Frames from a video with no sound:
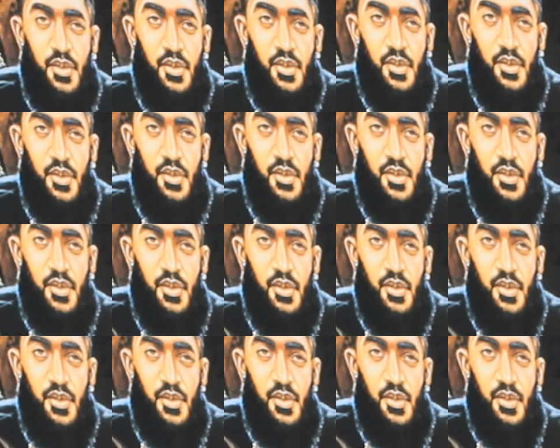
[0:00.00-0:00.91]

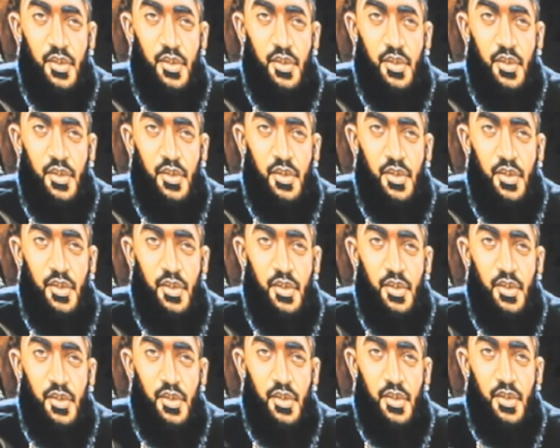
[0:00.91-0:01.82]

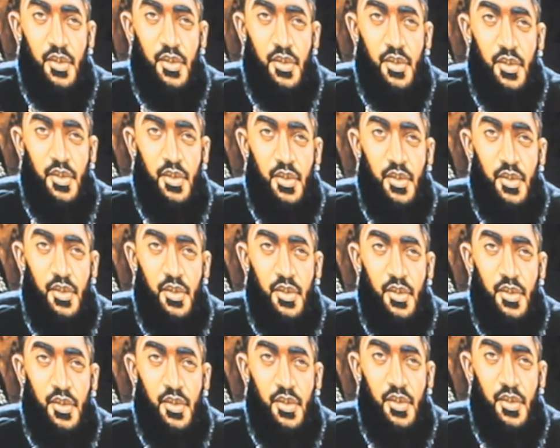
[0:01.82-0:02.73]

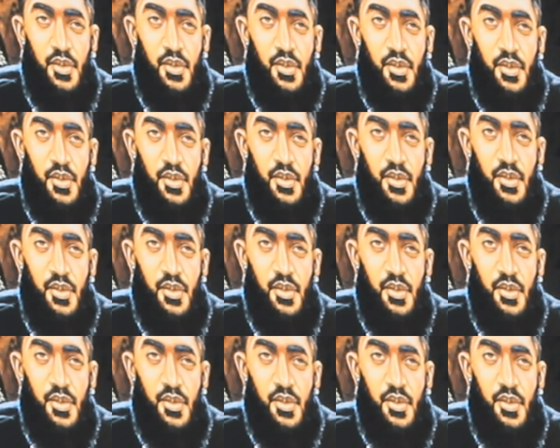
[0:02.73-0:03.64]

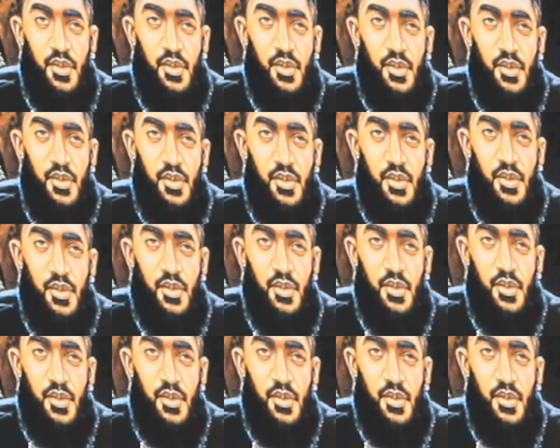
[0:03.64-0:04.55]

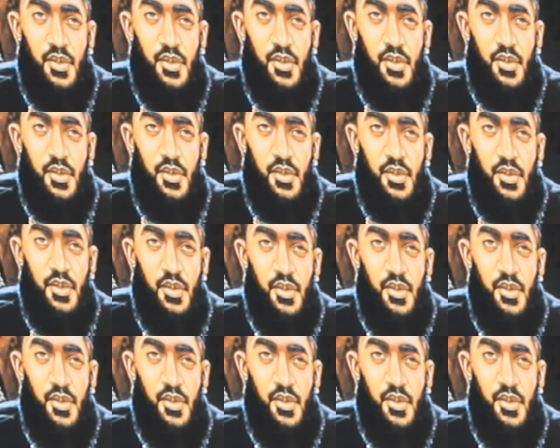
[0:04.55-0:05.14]
The person shown says nothing.